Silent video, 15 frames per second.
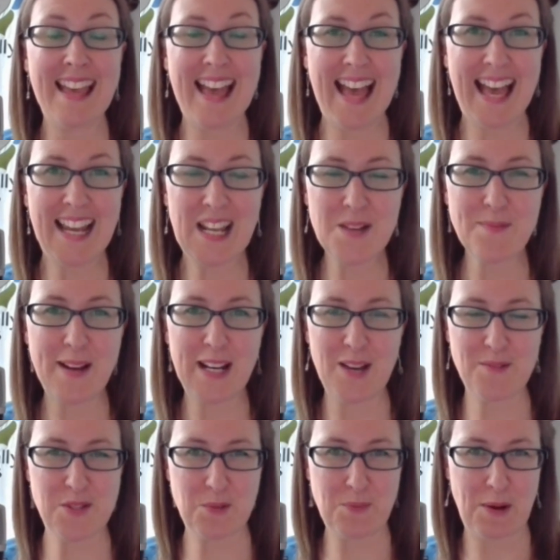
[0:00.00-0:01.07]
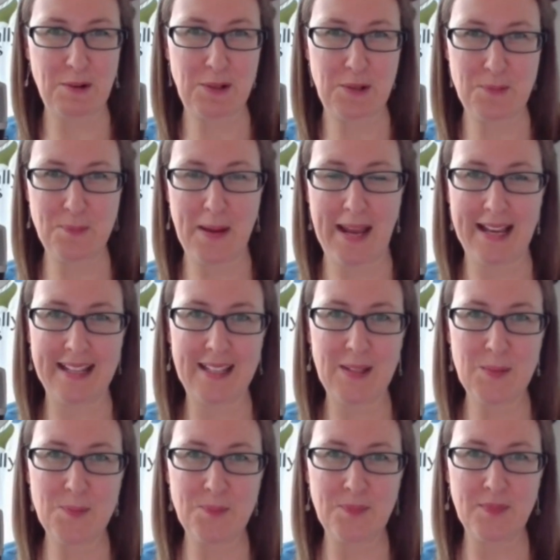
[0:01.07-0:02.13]
Hello, my loves, and welcome back.
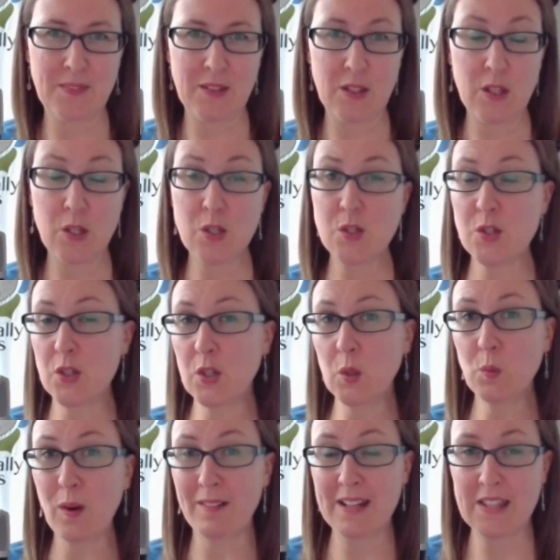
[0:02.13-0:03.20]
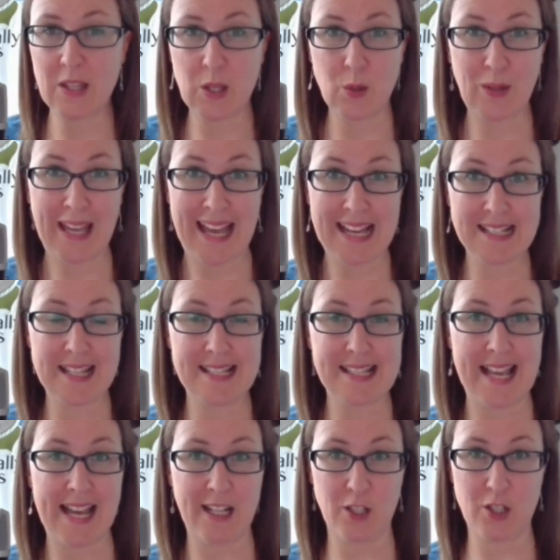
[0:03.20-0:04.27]
Do you worry that your cat is
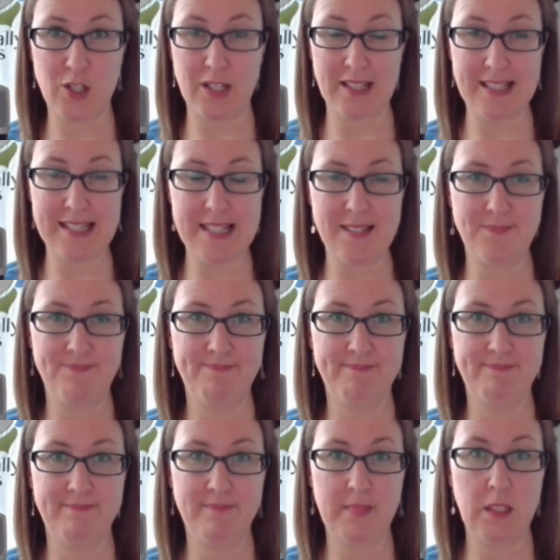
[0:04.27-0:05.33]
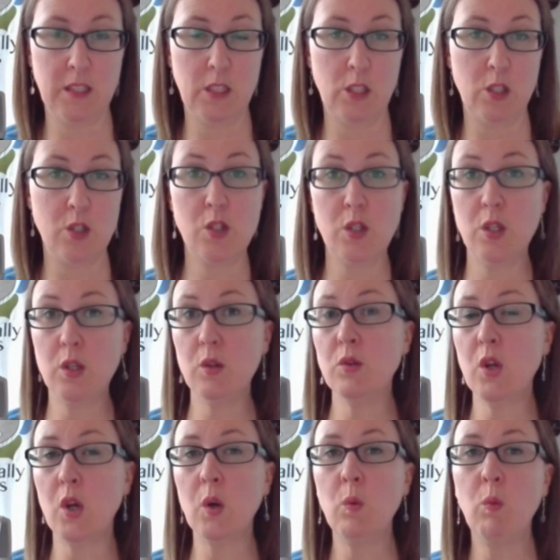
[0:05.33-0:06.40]
anxious? Do you
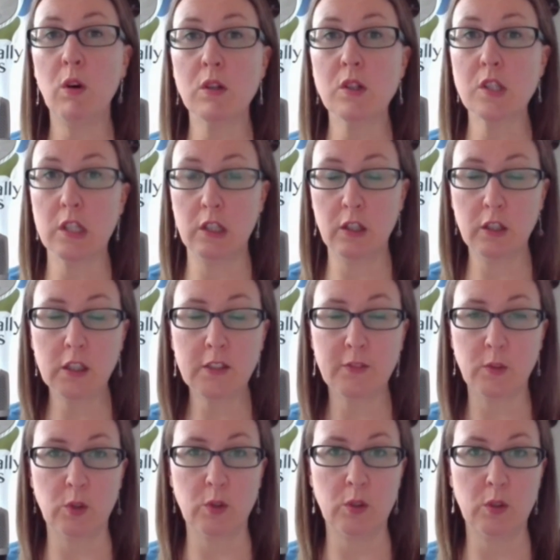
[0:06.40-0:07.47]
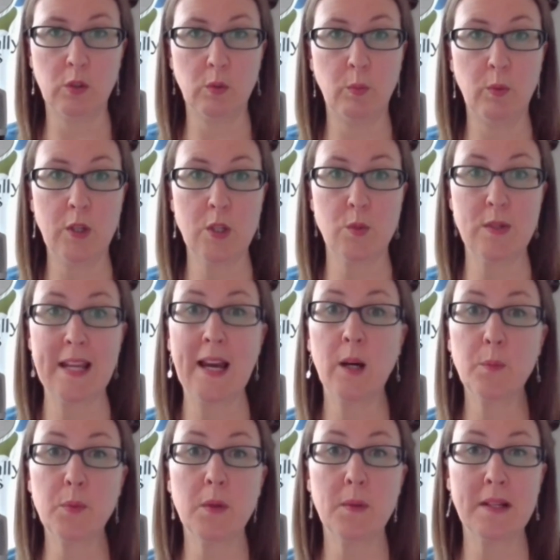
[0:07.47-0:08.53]
know what to look for, which would
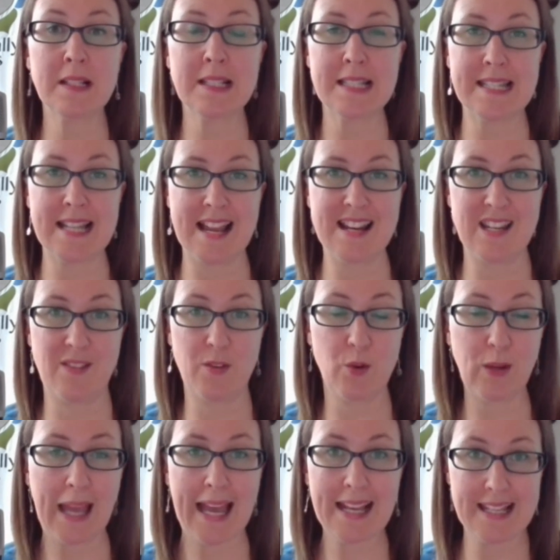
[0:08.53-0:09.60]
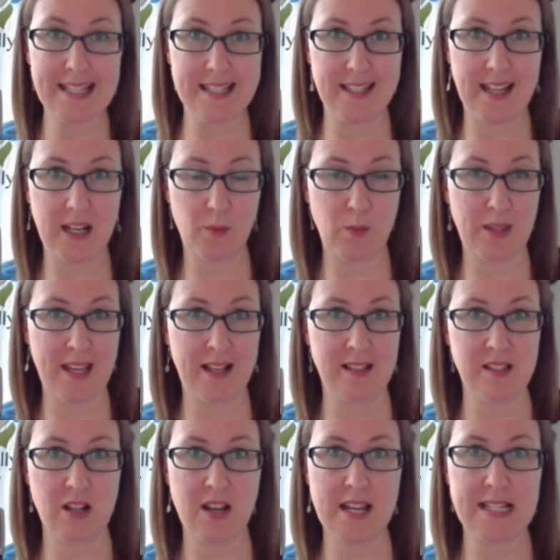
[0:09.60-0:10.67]
help you understand if your cat is dealing with
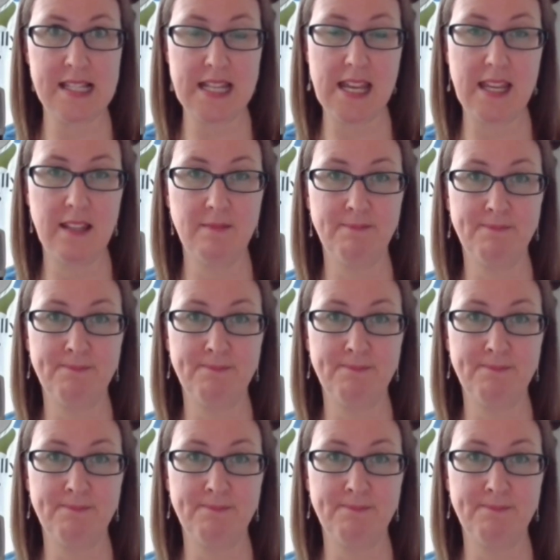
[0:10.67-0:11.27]
anxiety?